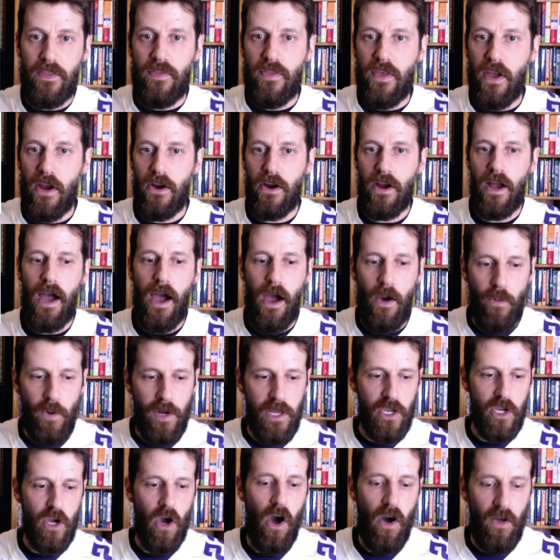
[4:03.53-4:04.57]
Their, uh, what do
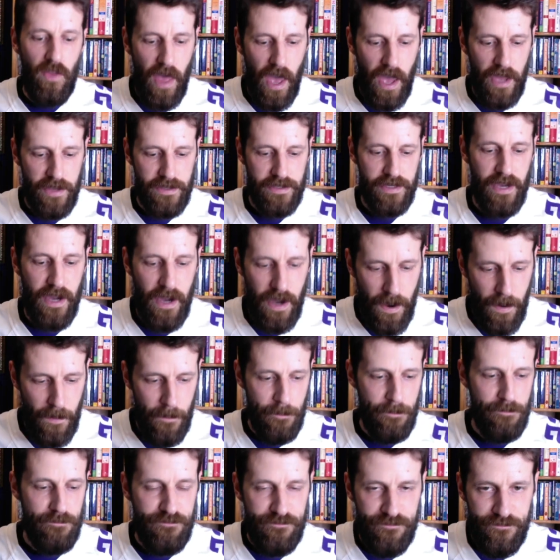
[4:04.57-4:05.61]
you call that?
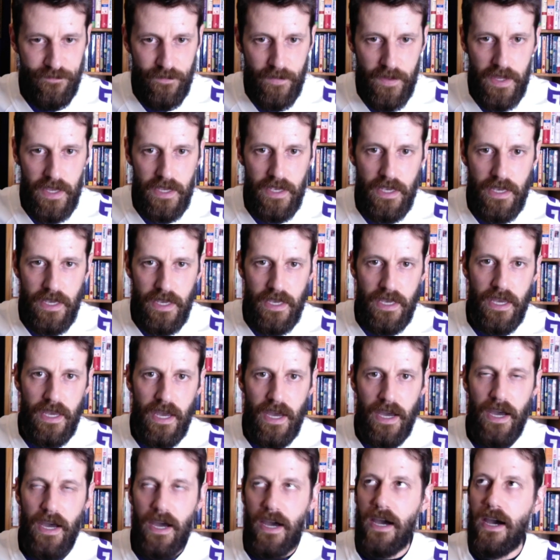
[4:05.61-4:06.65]
Um,
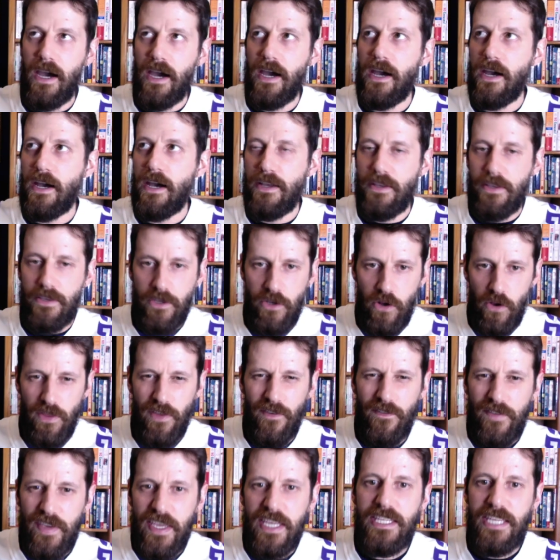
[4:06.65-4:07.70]
uh, you know,
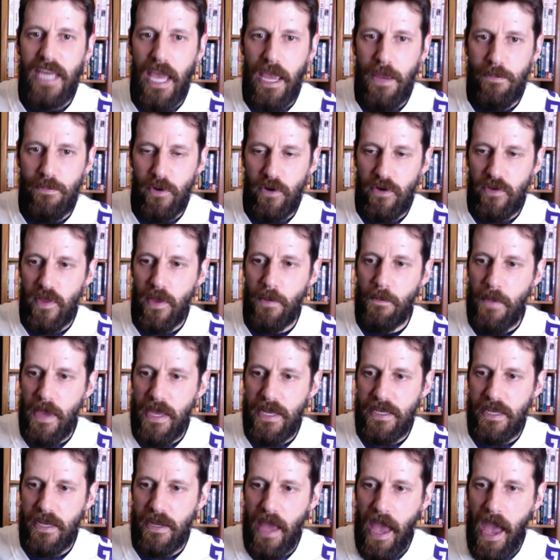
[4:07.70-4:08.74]
the V taper that
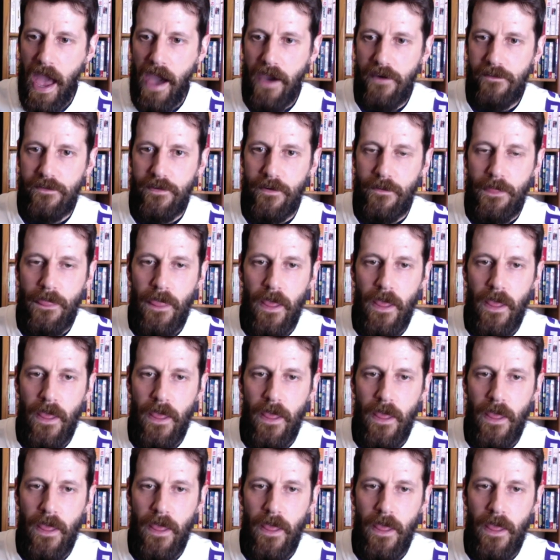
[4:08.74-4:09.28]
men have?